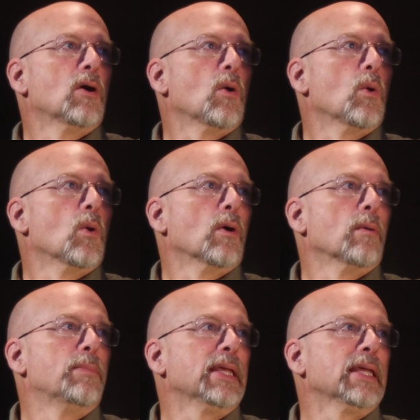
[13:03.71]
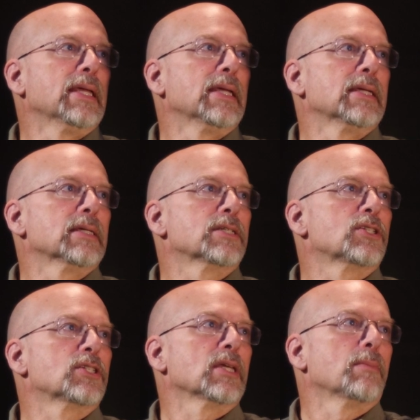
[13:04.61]
or B,
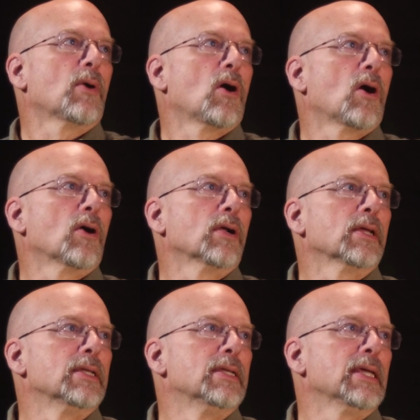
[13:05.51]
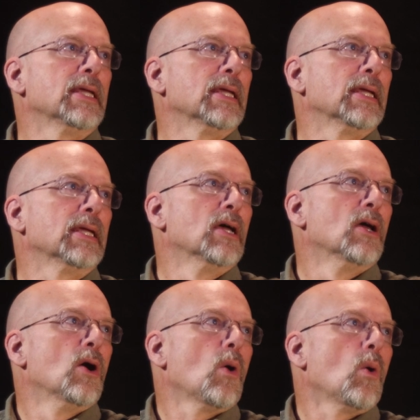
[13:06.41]
C bar, D,
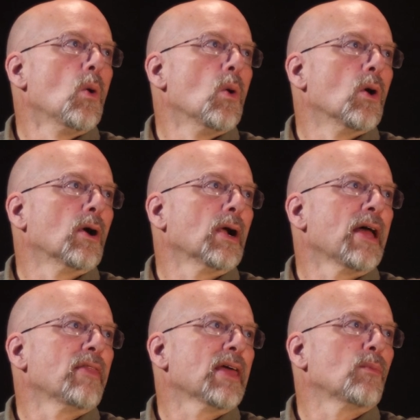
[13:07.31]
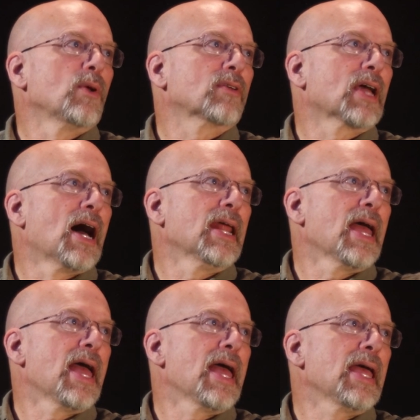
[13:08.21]
or, and then we've got
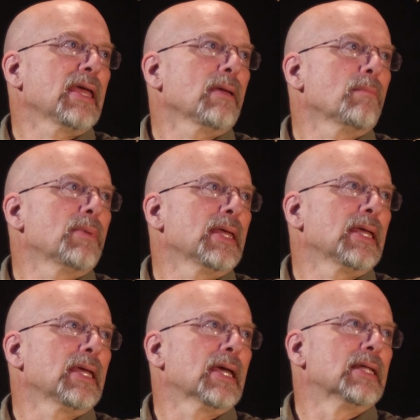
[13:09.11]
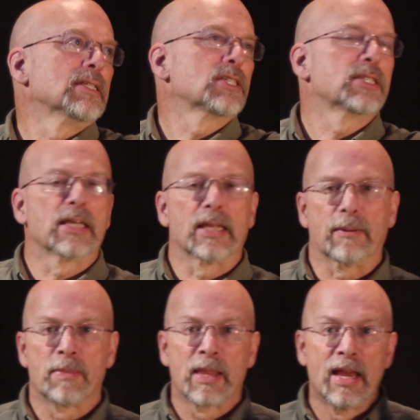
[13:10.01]
A, B, and C.